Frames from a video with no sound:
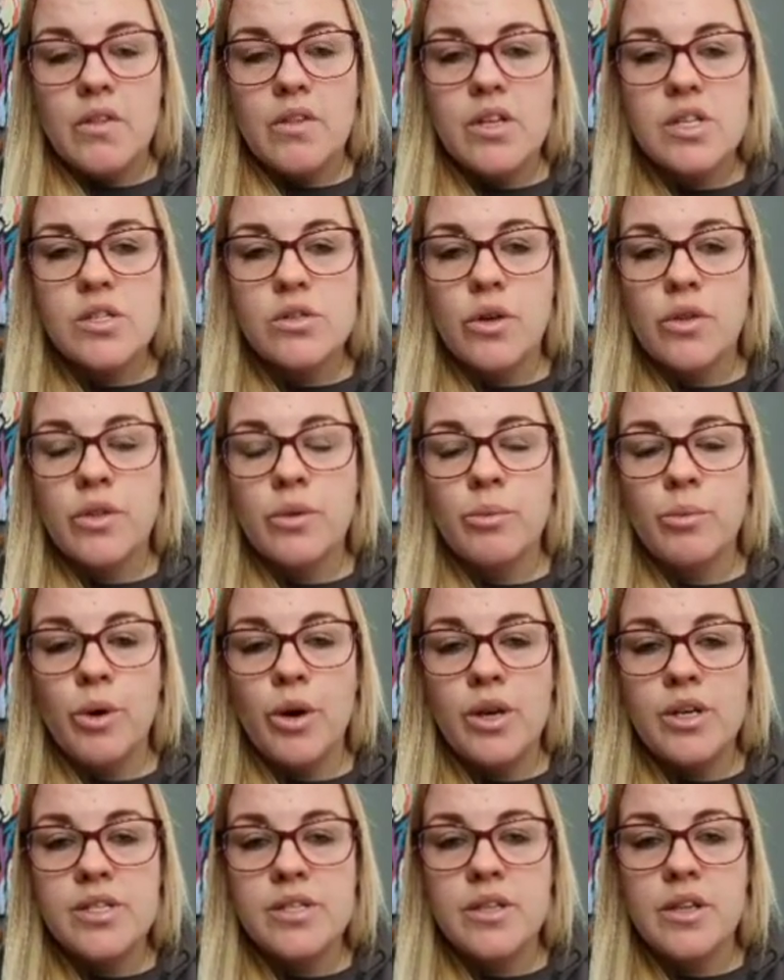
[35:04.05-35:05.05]
There's nothing
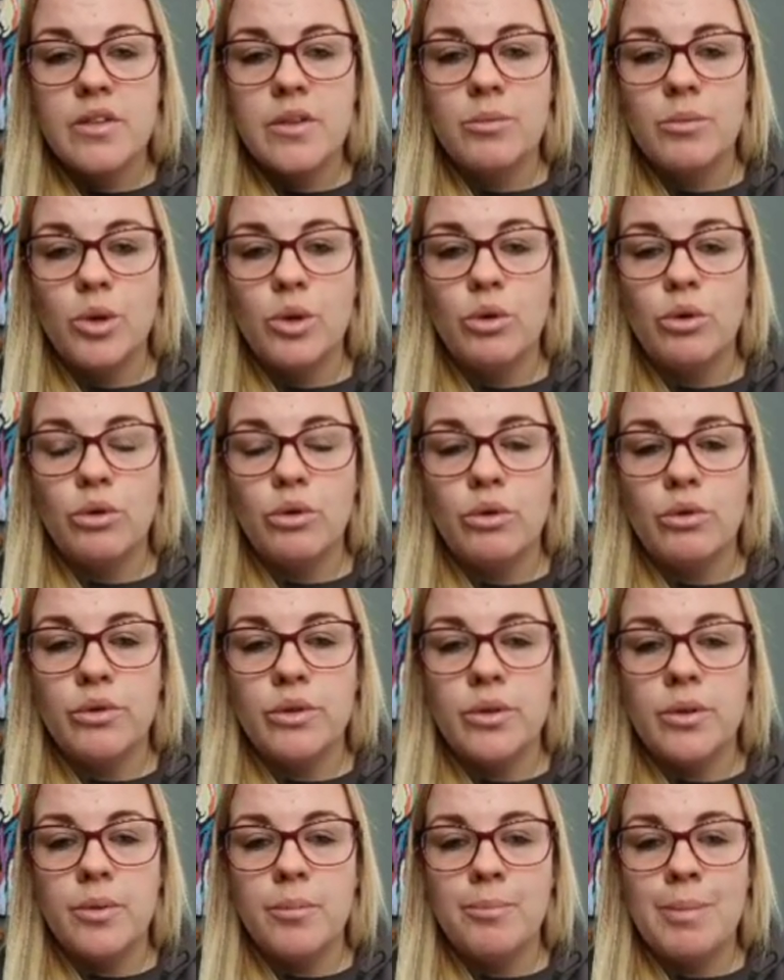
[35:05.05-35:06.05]
worse than them
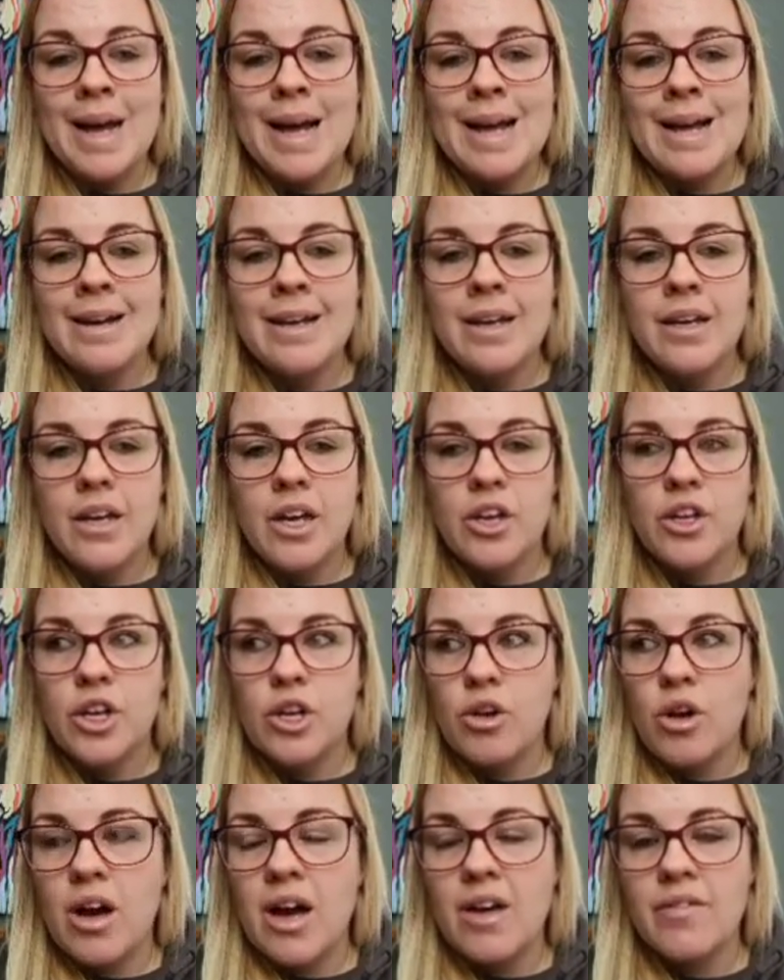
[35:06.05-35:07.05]
going bang and
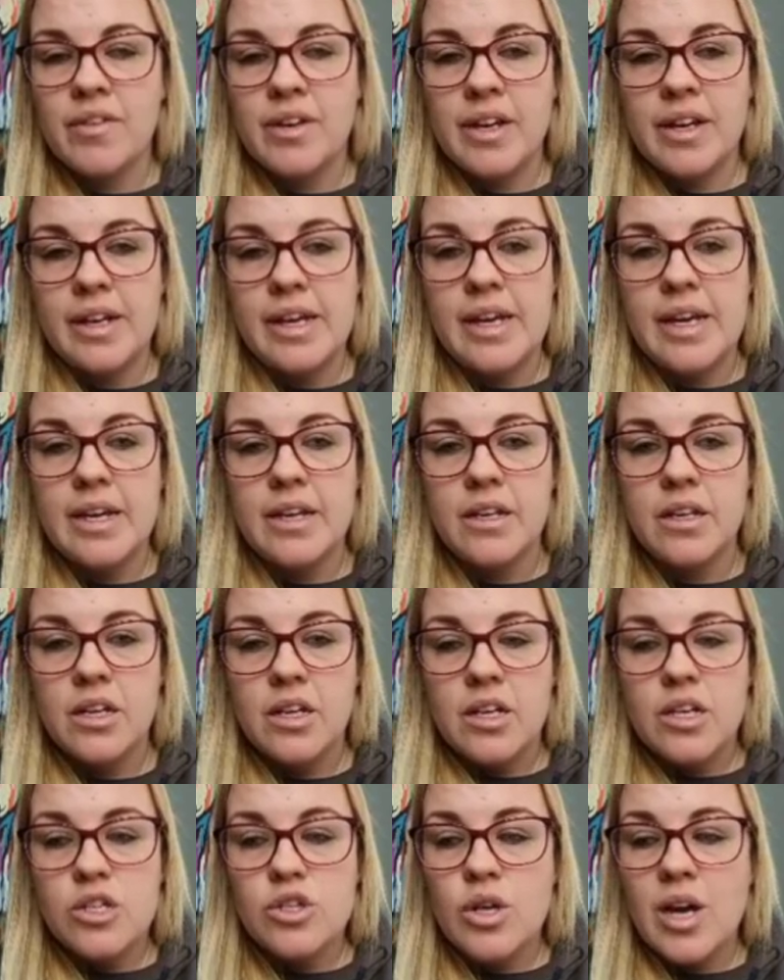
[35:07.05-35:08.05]
you're not having any in.
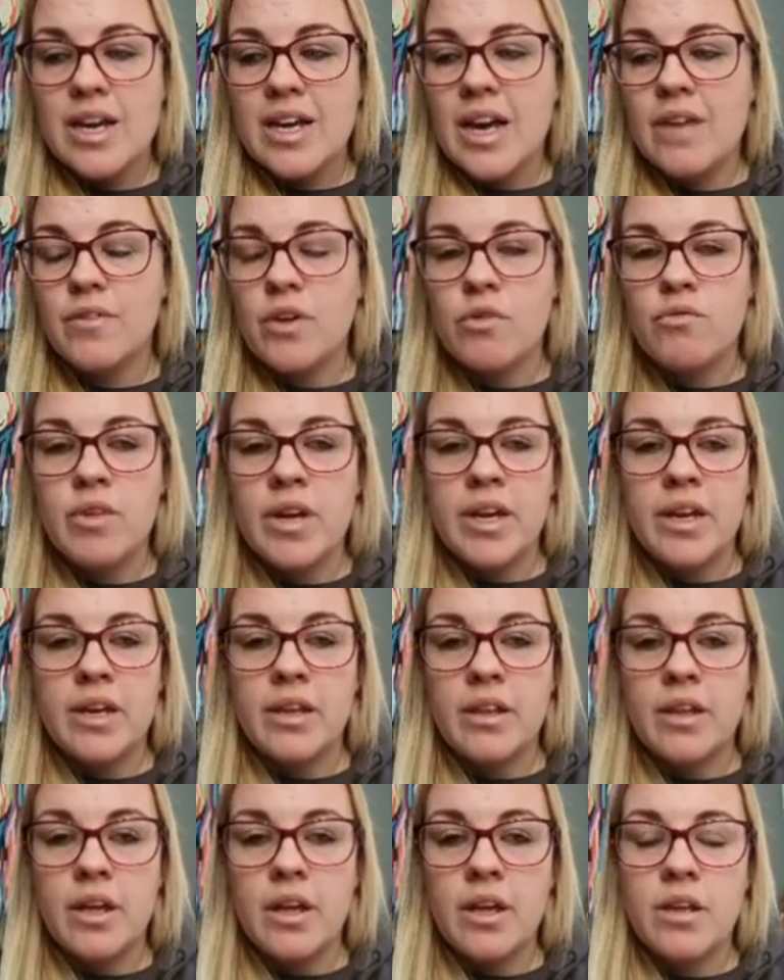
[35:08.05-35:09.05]
So I have a
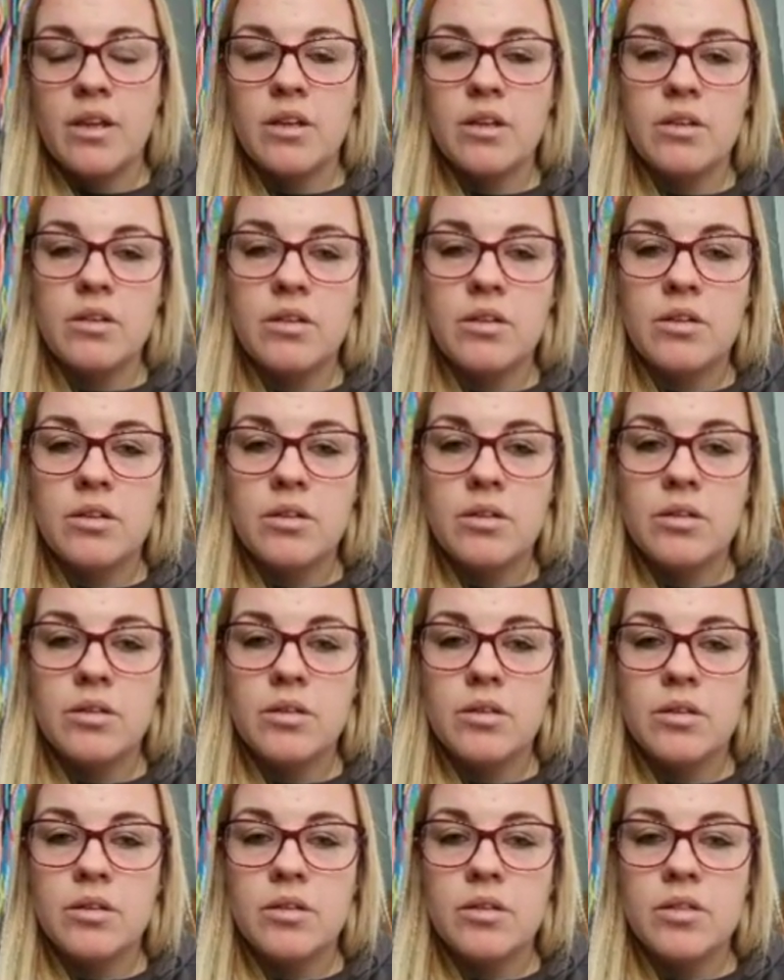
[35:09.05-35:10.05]
regular
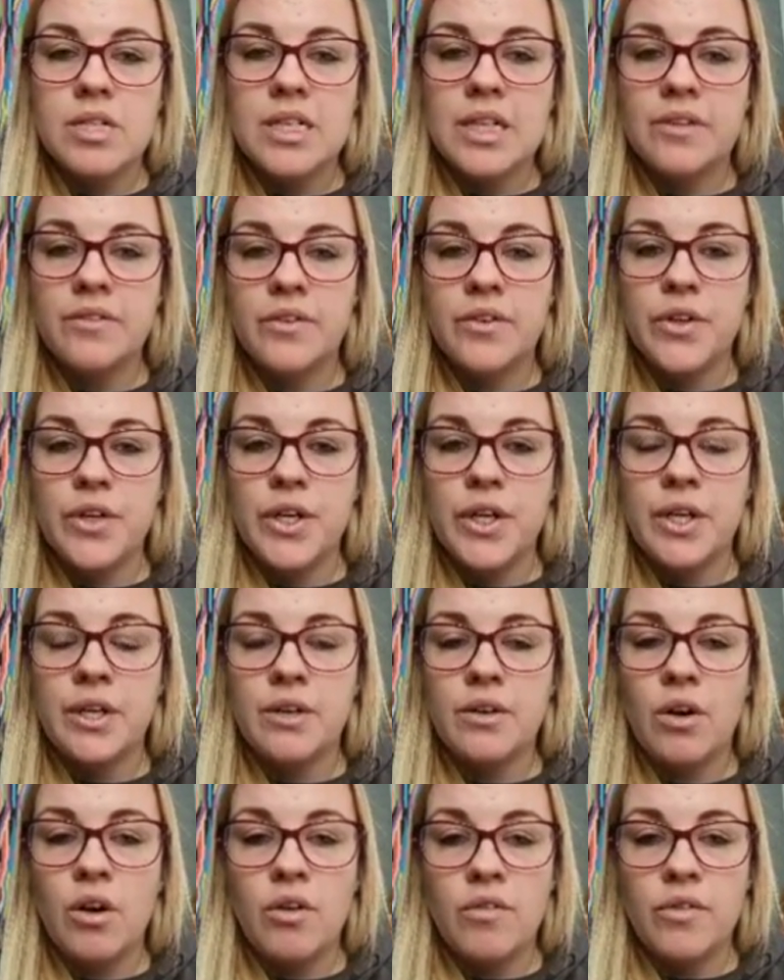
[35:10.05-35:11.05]
delivery
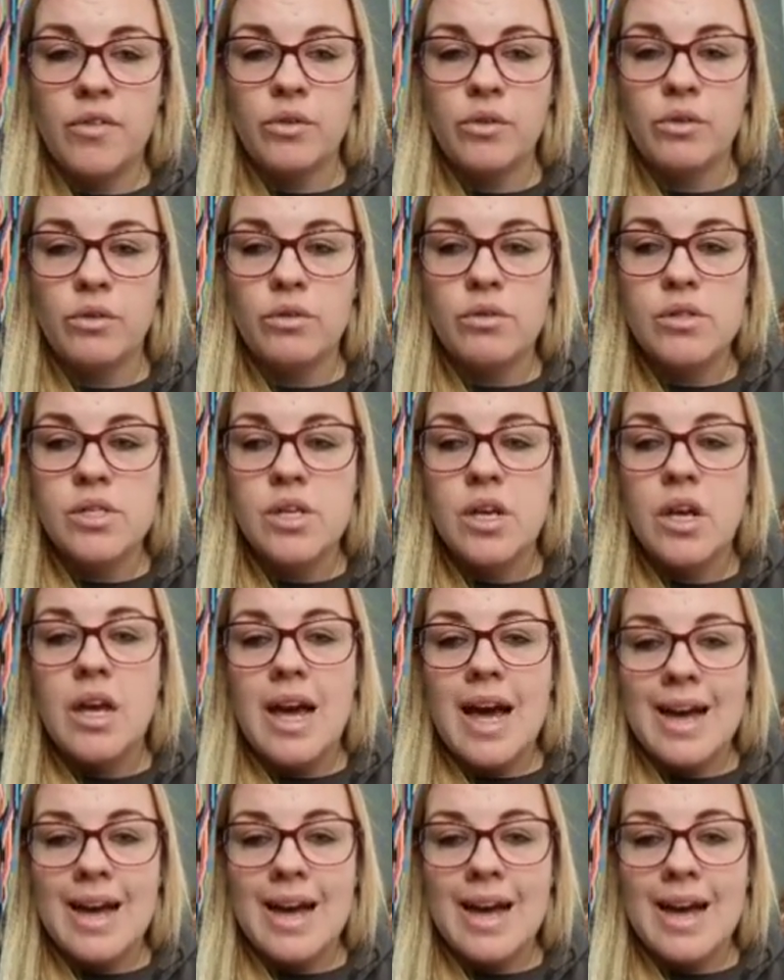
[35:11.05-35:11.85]
of those.